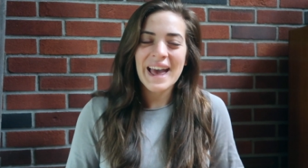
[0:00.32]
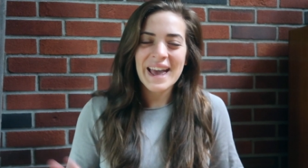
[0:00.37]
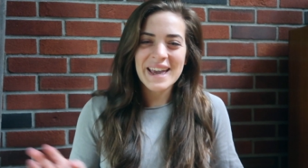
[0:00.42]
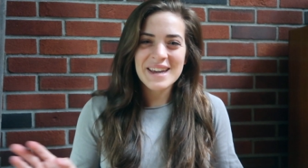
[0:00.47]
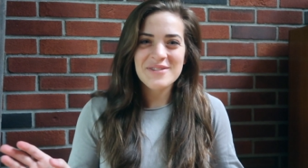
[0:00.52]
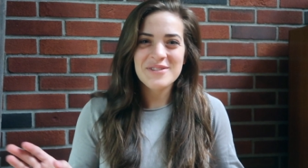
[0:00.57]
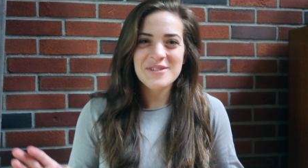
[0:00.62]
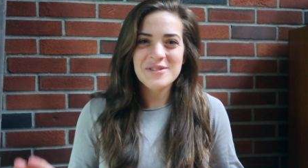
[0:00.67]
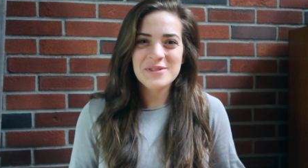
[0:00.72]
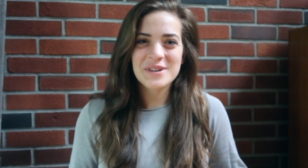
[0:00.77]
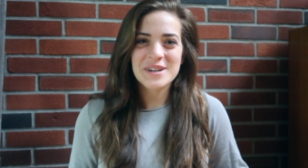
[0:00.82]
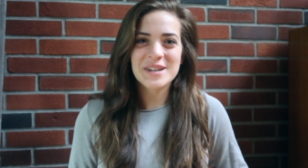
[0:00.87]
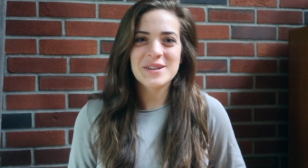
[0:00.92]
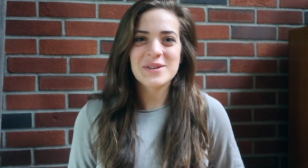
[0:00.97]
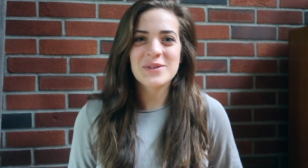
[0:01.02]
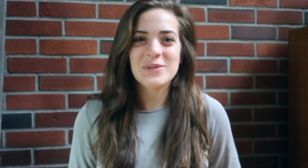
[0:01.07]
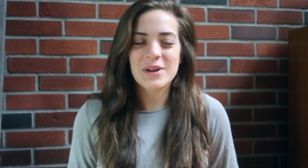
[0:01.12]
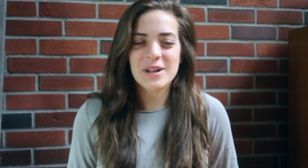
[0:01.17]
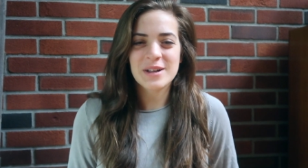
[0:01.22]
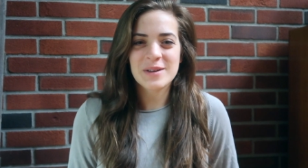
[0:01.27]
Hi
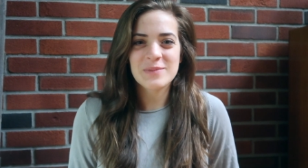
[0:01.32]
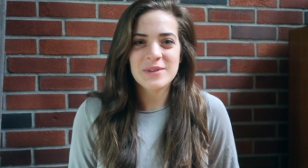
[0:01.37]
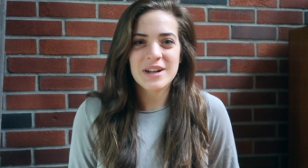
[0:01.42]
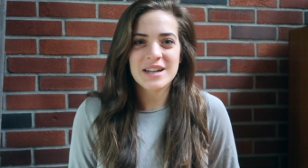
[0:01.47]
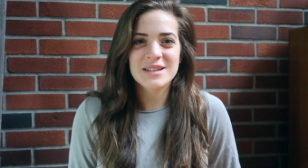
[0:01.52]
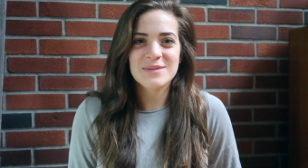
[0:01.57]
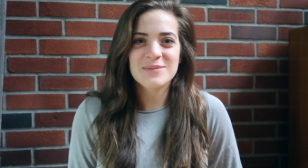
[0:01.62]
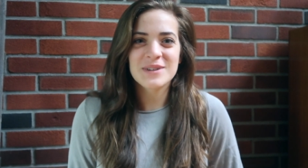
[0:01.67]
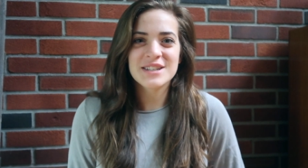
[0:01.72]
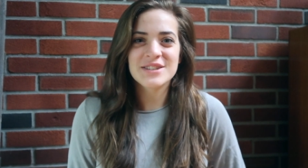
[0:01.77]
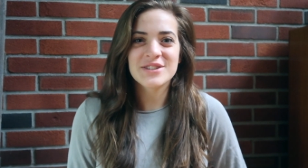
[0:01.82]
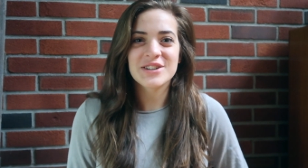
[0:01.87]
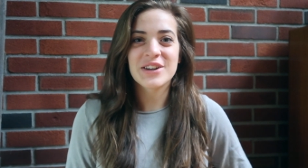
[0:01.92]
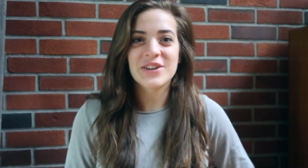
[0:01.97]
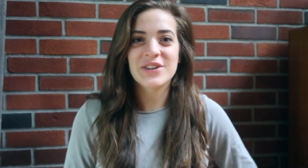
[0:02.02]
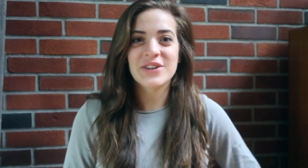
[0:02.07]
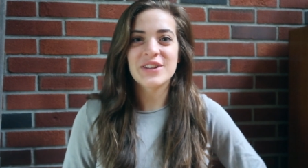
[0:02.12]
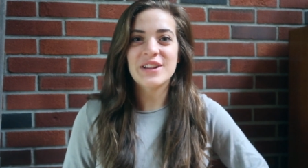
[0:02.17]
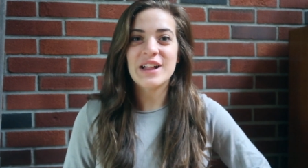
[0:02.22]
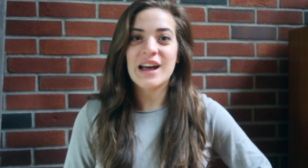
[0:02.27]
everyone, welcome back to my
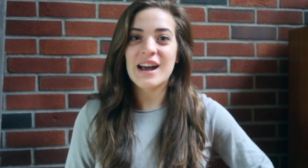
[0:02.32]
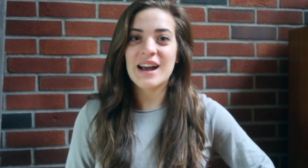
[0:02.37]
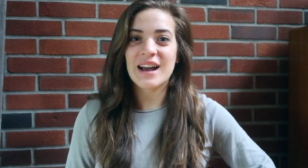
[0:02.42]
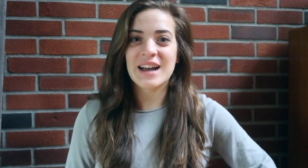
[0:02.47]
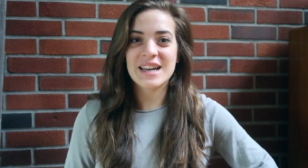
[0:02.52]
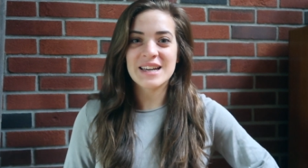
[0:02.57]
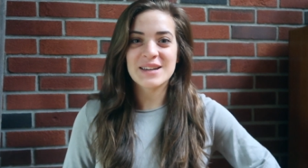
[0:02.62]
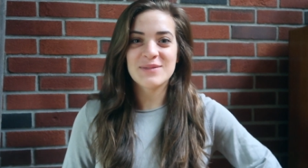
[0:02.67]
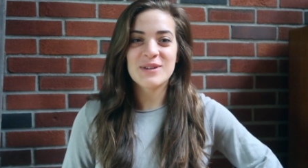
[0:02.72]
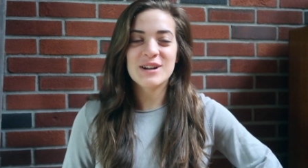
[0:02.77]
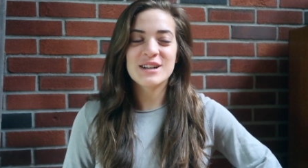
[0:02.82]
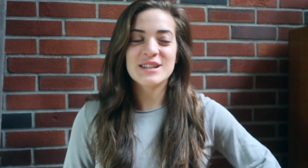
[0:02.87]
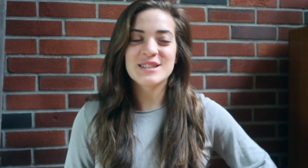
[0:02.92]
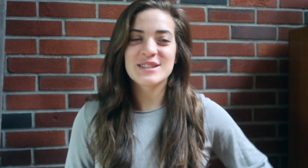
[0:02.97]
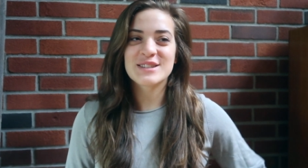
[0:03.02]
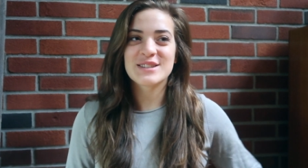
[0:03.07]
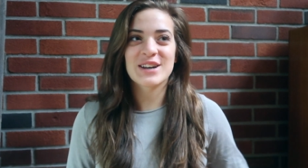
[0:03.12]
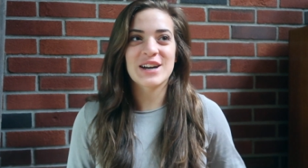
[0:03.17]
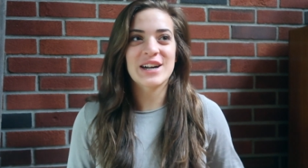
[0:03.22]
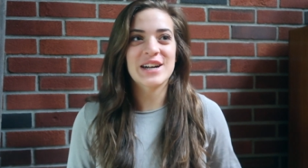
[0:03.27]
channel. I'm
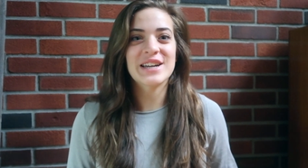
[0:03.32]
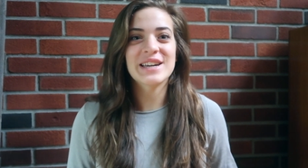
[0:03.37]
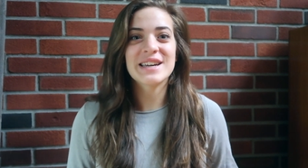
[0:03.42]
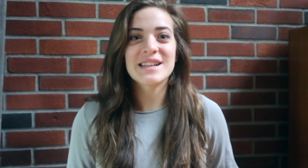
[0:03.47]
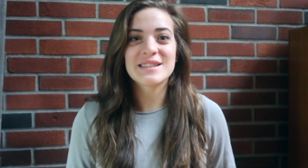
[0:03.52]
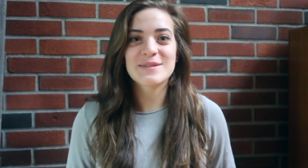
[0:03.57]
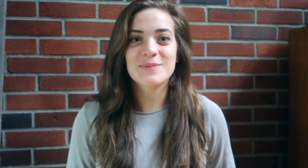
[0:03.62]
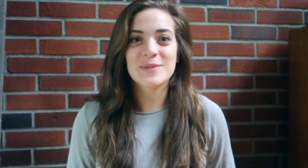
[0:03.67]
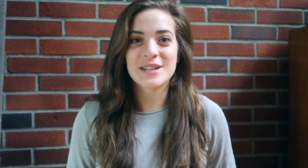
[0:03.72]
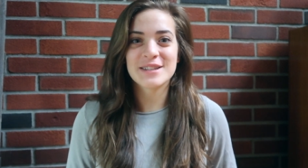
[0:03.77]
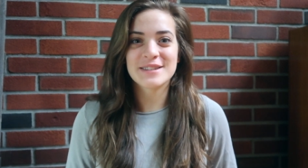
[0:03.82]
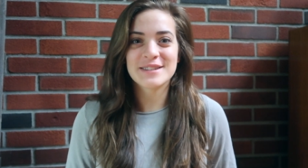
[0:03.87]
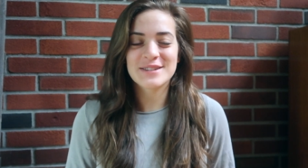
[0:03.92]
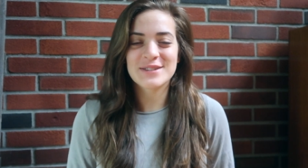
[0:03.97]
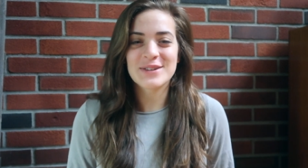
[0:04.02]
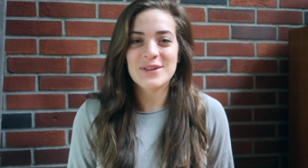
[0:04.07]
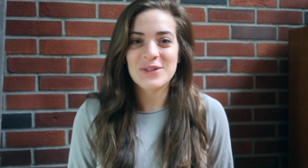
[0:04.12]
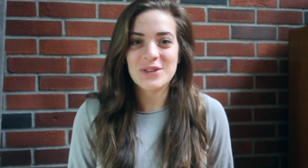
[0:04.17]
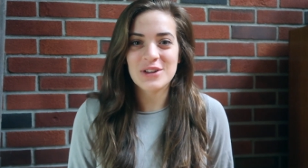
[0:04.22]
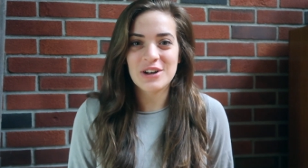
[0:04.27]
sorry it's been
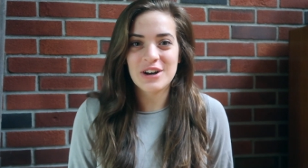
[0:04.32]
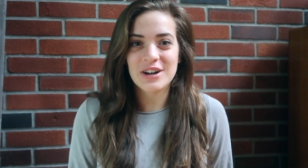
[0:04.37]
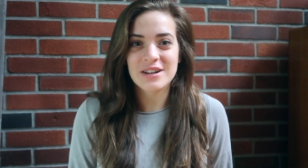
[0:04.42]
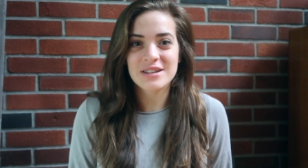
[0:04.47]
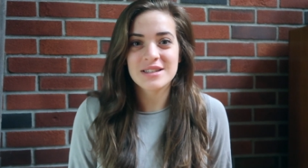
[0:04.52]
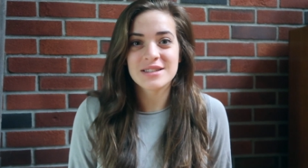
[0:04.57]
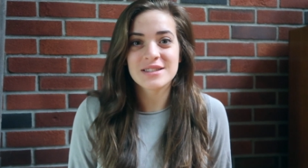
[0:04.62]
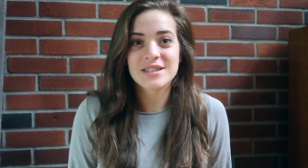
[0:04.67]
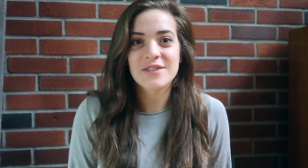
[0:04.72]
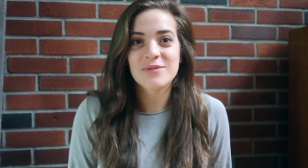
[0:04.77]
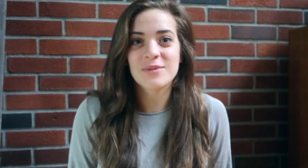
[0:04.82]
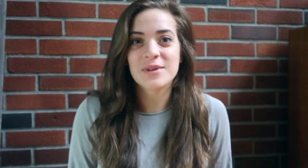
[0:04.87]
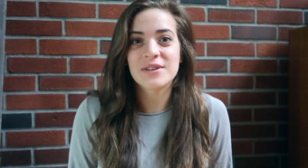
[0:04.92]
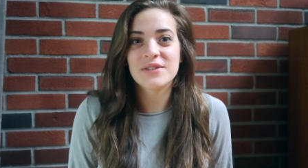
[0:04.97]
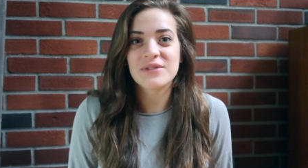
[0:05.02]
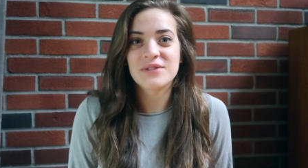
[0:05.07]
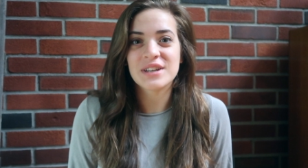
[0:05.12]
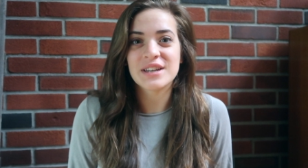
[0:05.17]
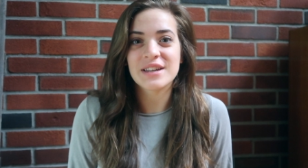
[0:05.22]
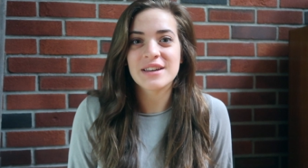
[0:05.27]
so long since I've made
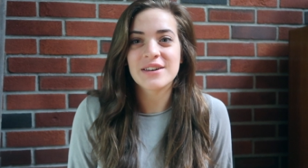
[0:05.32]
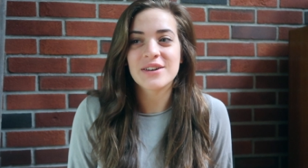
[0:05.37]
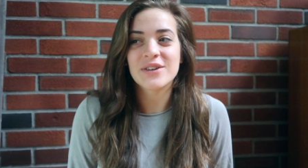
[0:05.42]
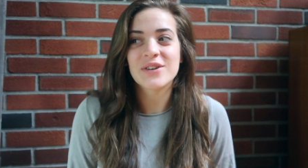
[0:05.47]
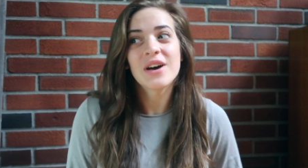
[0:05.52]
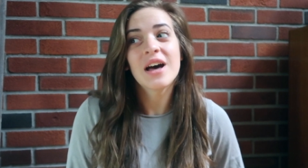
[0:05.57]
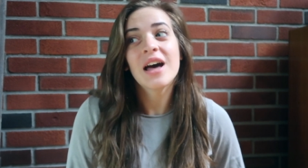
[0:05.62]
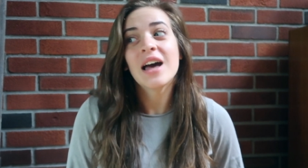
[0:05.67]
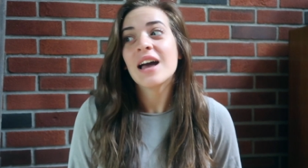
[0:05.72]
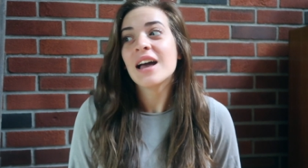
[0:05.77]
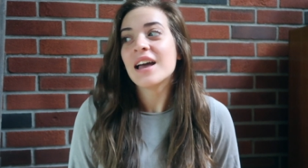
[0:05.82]
a video.